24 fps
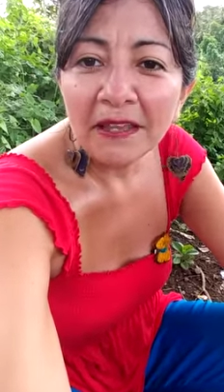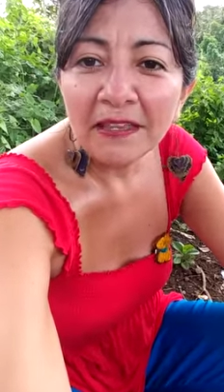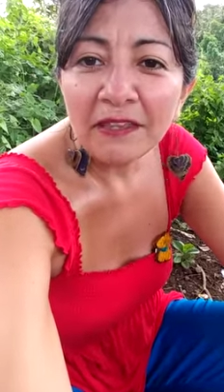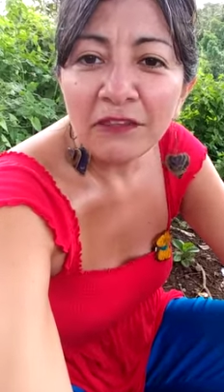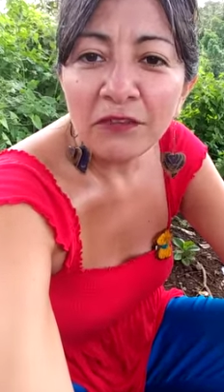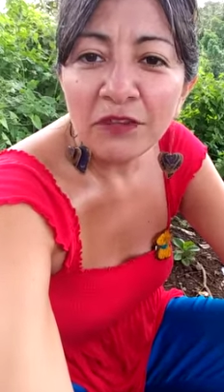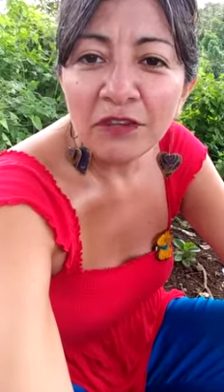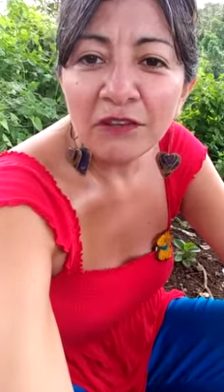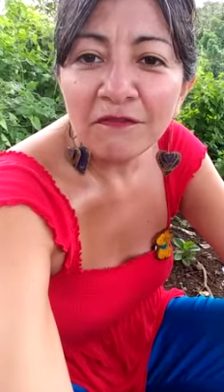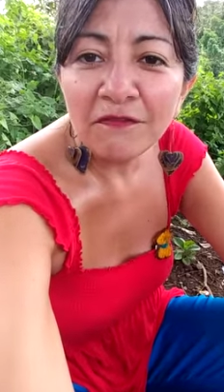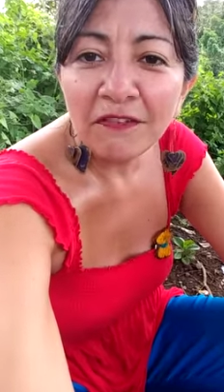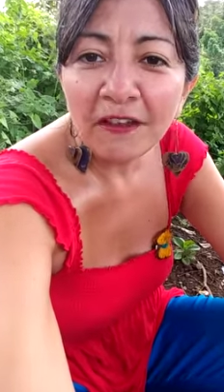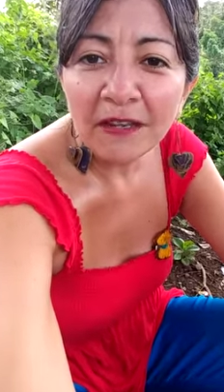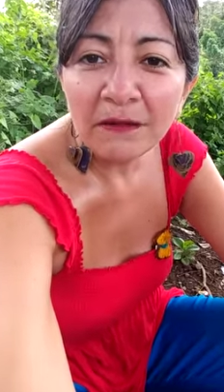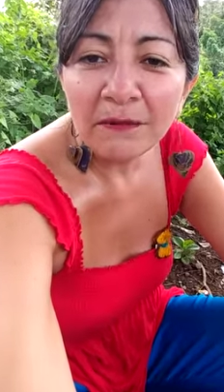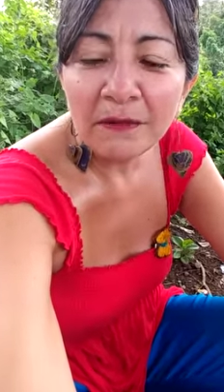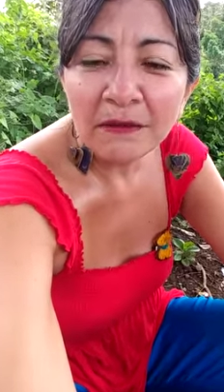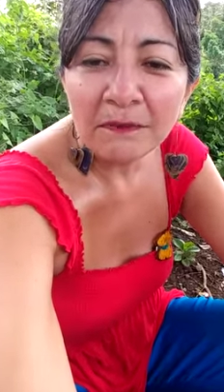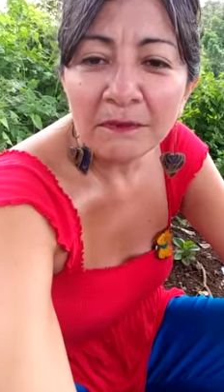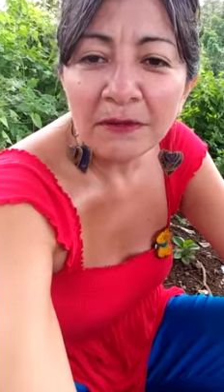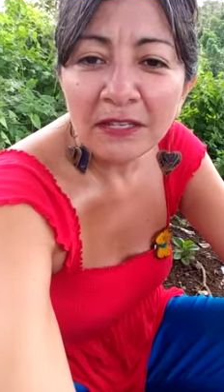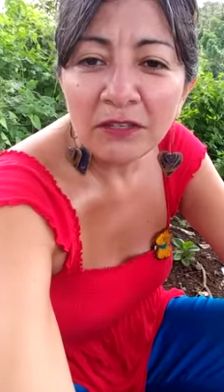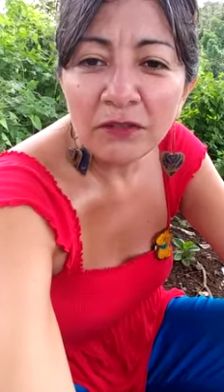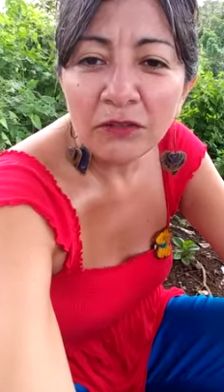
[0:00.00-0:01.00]
you can find
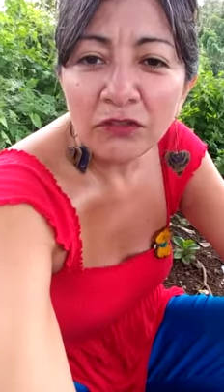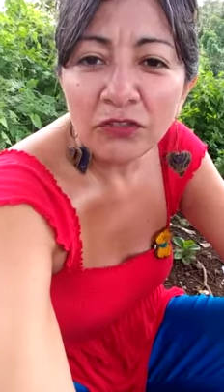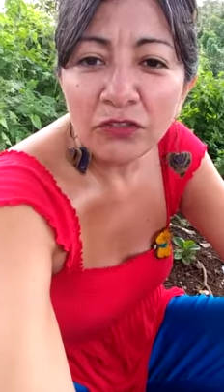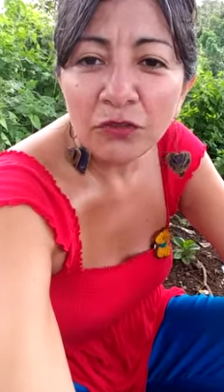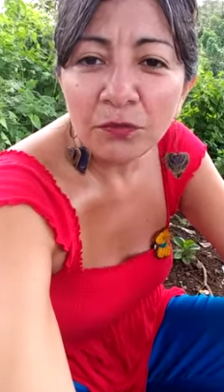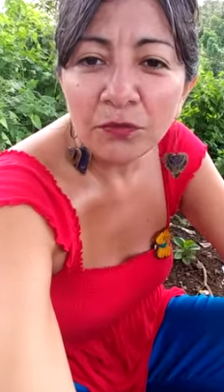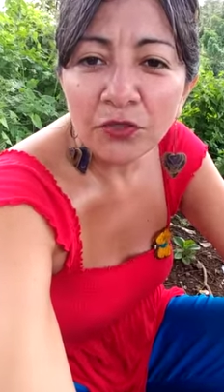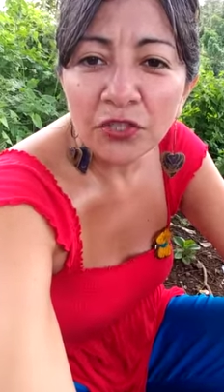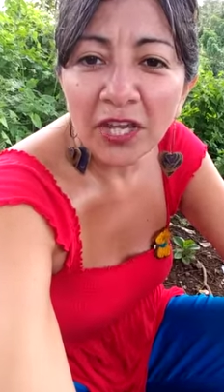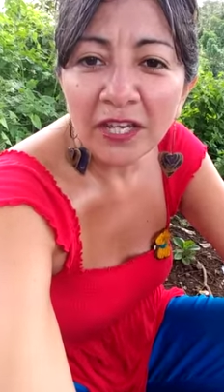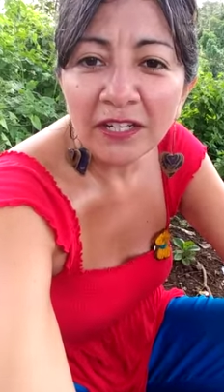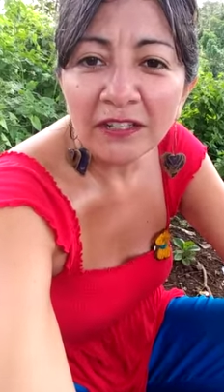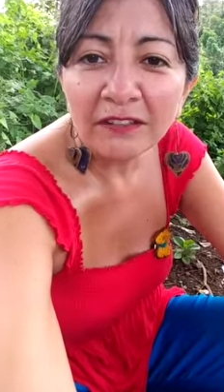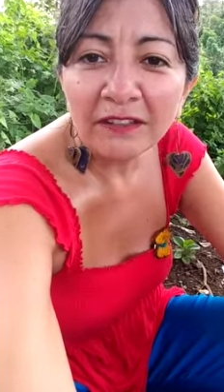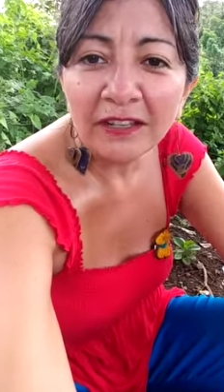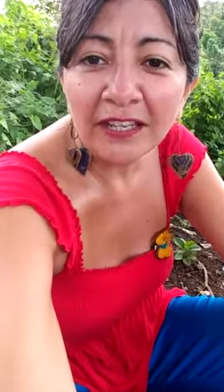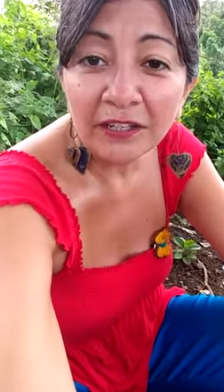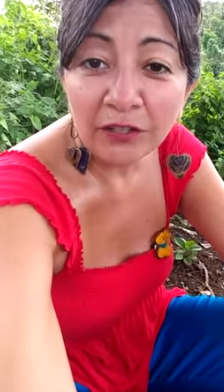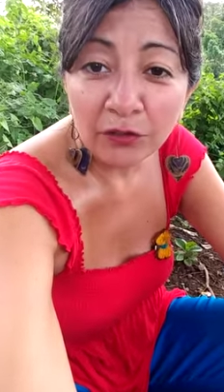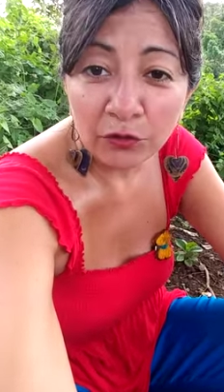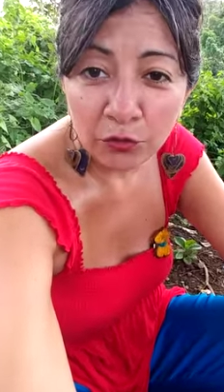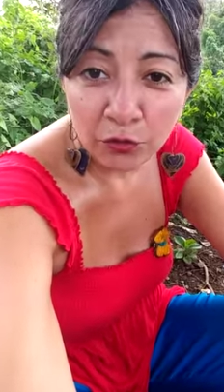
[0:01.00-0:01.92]
me on my YouTube channel at